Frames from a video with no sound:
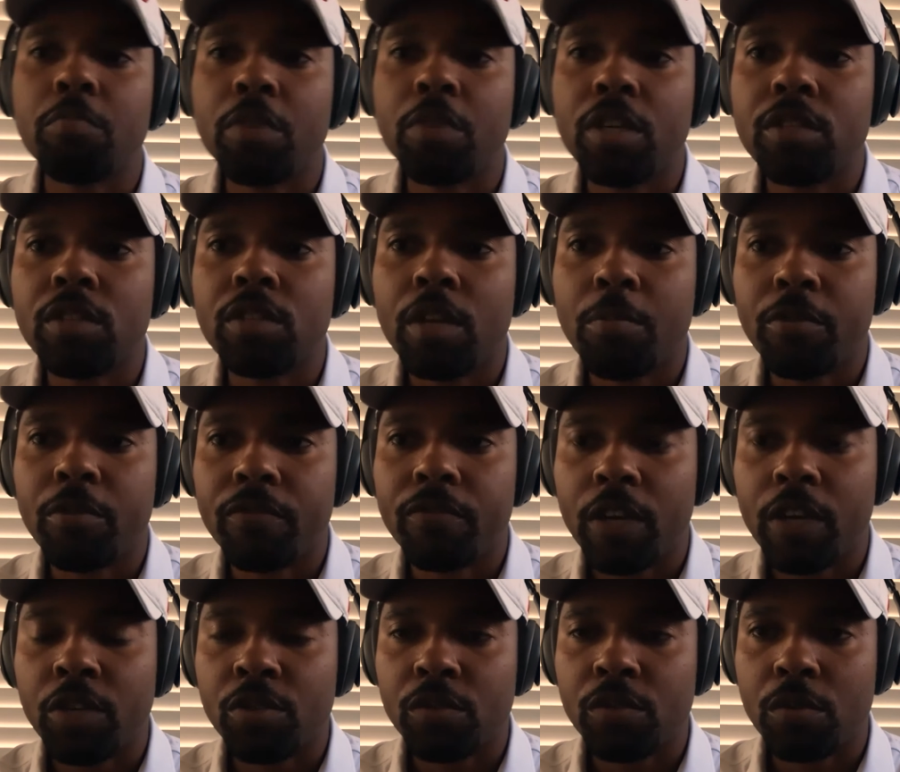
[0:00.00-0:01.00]
PGA
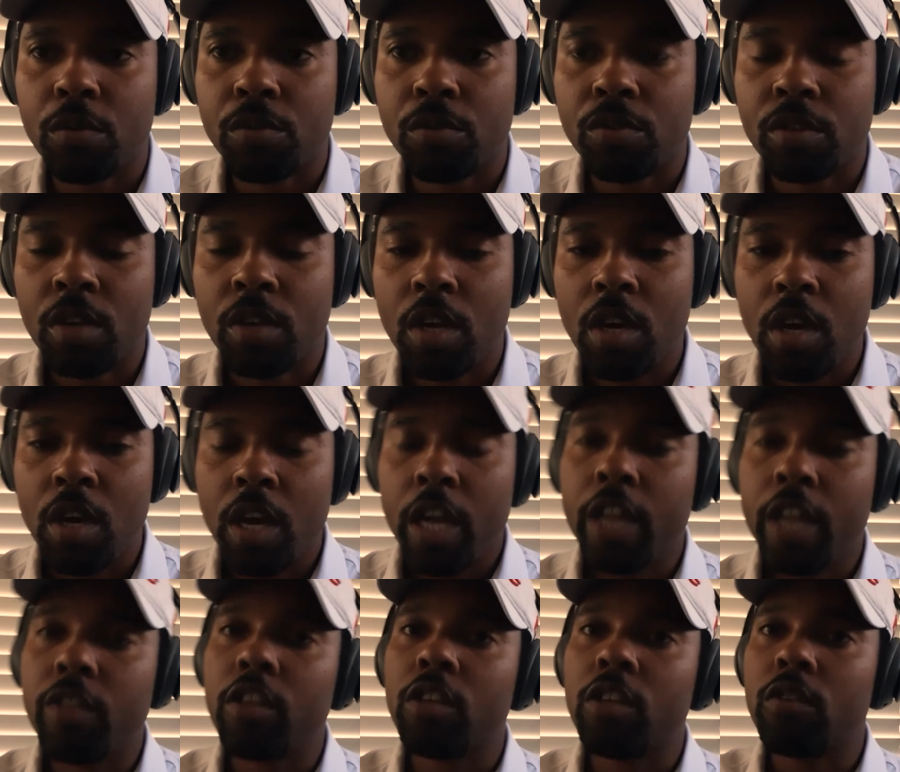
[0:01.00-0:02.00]
professionals
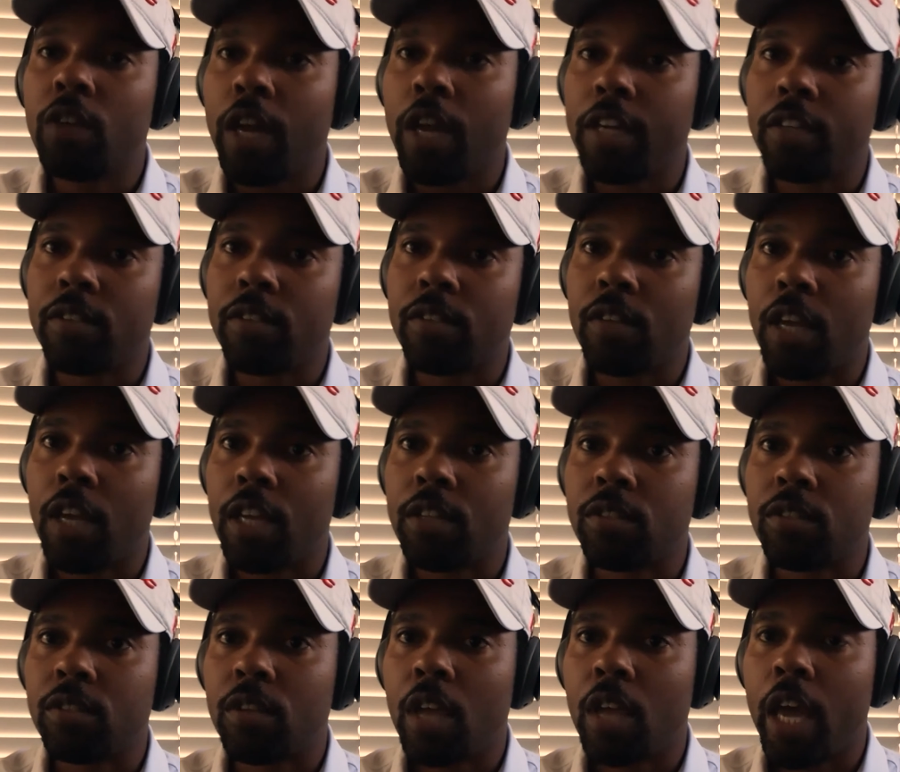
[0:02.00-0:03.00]
in the United
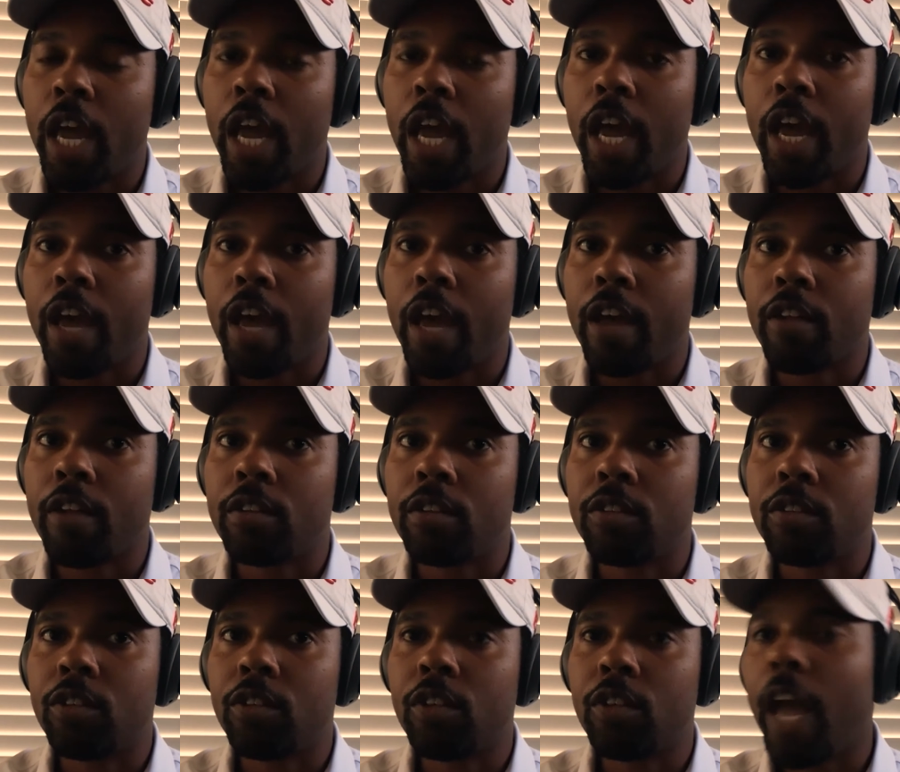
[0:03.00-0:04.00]
States. And
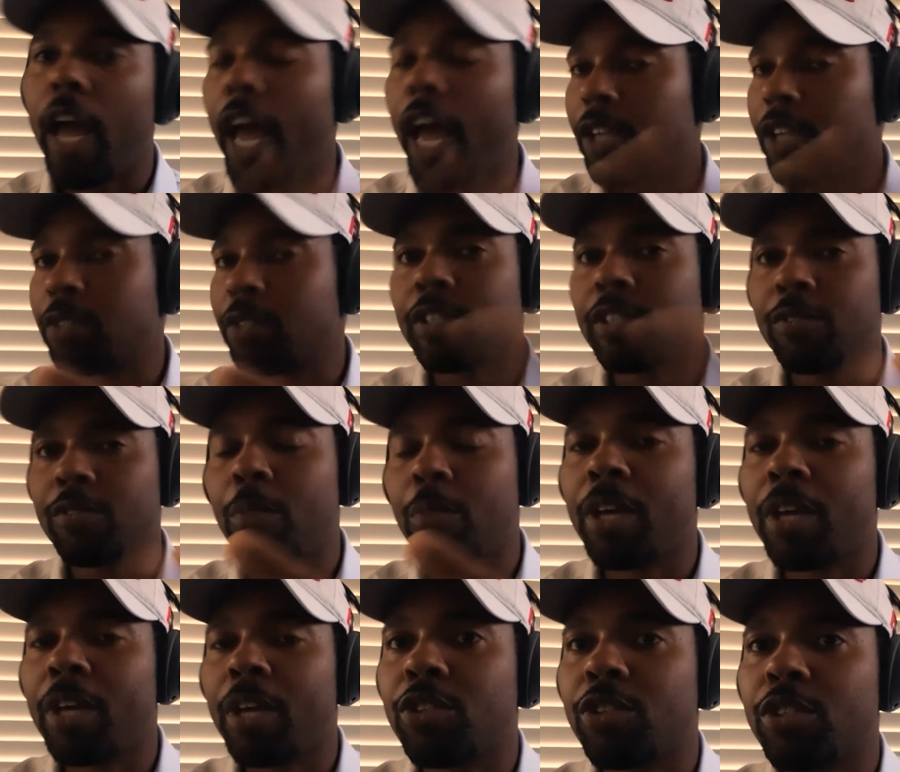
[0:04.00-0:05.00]
actually, let
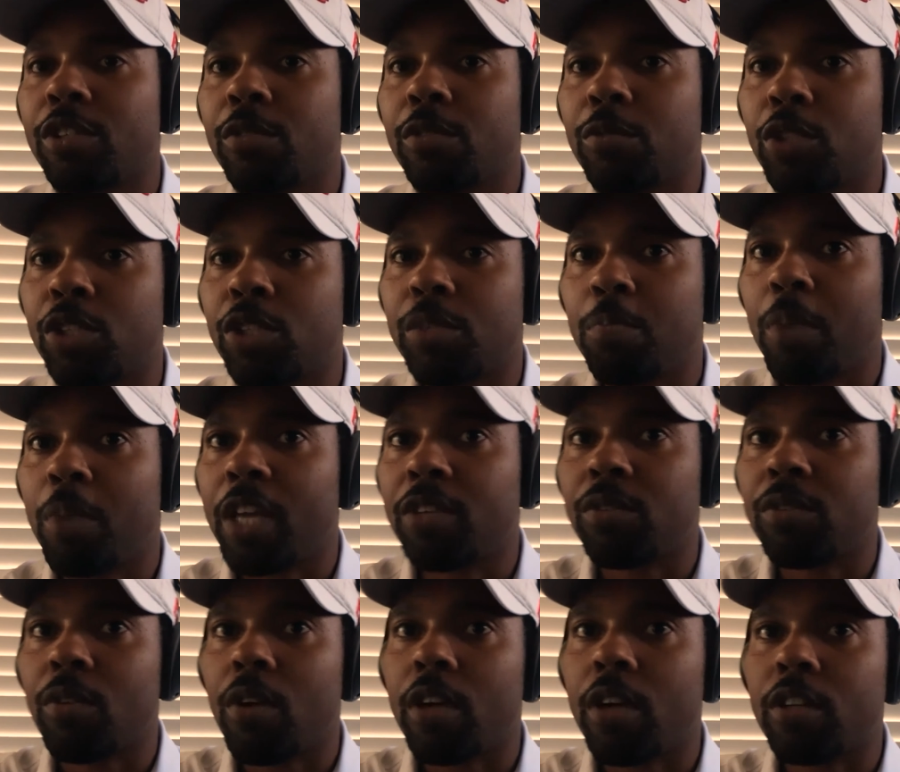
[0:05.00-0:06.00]
me ask you, just
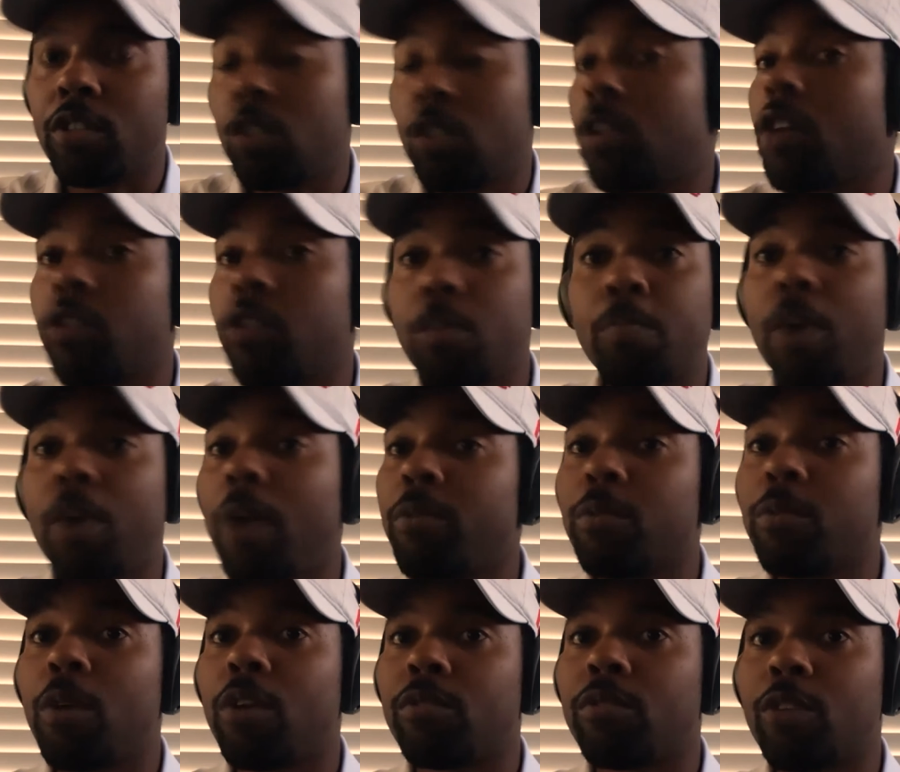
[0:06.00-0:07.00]
based on, you probably
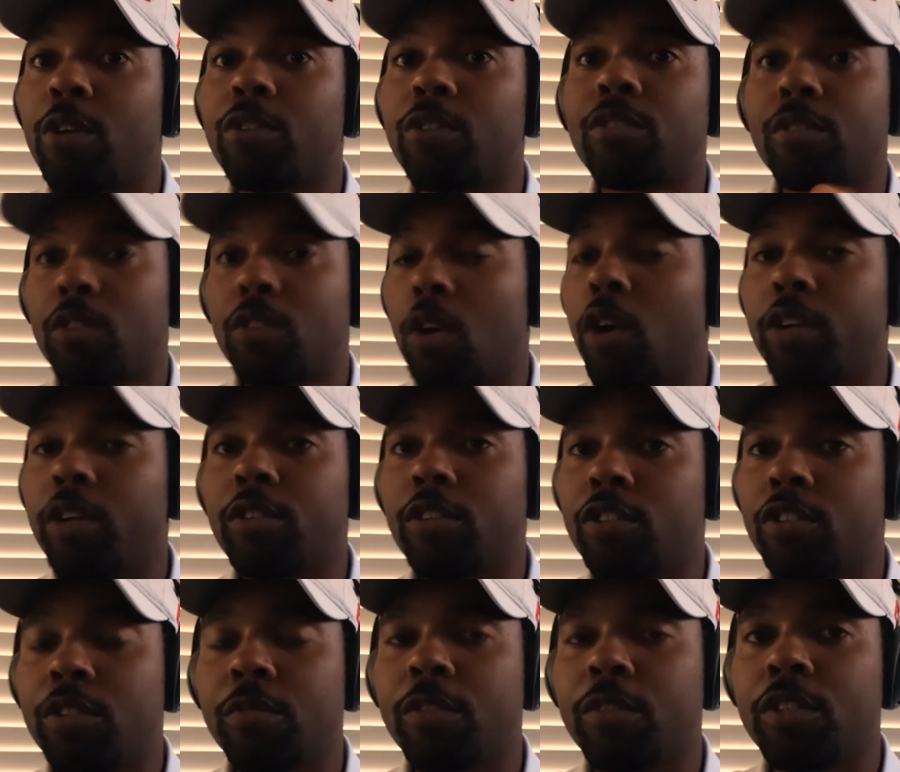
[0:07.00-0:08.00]
well know this or
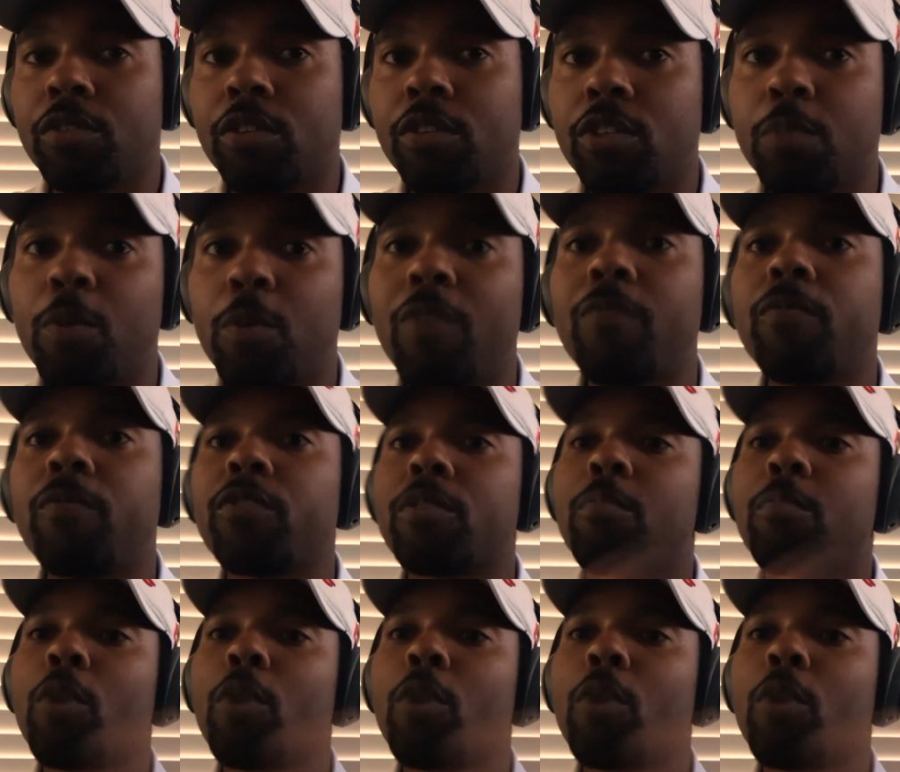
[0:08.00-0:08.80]
did your research, but for the